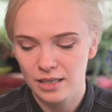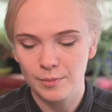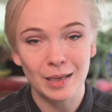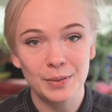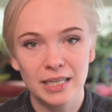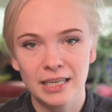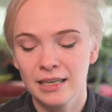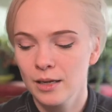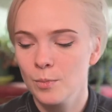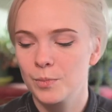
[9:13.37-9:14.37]
in my opinion,
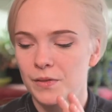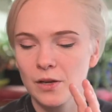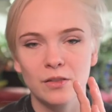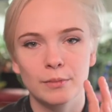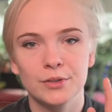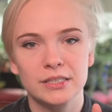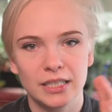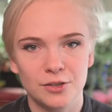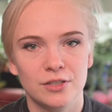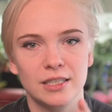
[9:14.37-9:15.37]
but they're the most
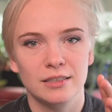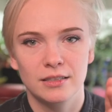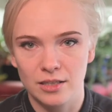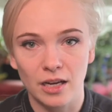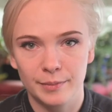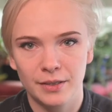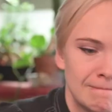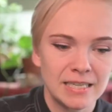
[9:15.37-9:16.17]
interesting to talk about.